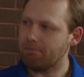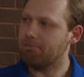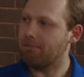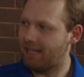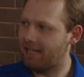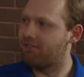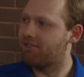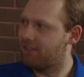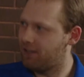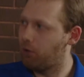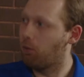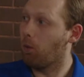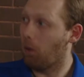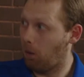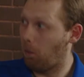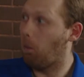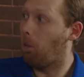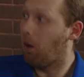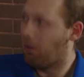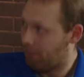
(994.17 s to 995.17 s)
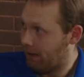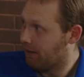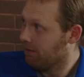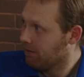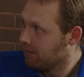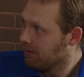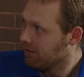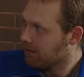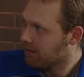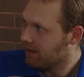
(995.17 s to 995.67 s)
If you were a
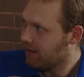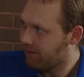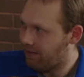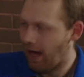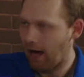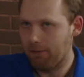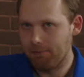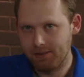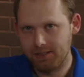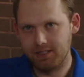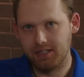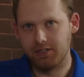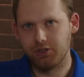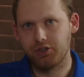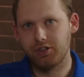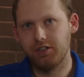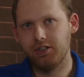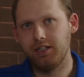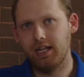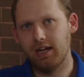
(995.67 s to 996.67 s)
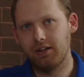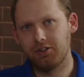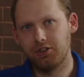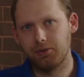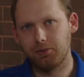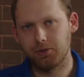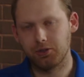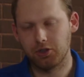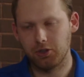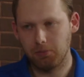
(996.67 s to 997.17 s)
woman in that position, yes,
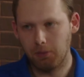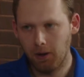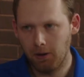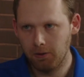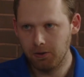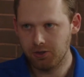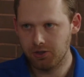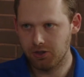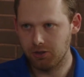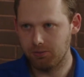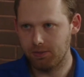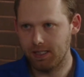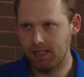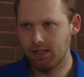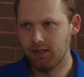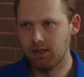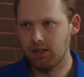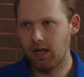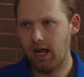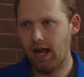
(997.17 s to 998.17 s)
you were supposed to be.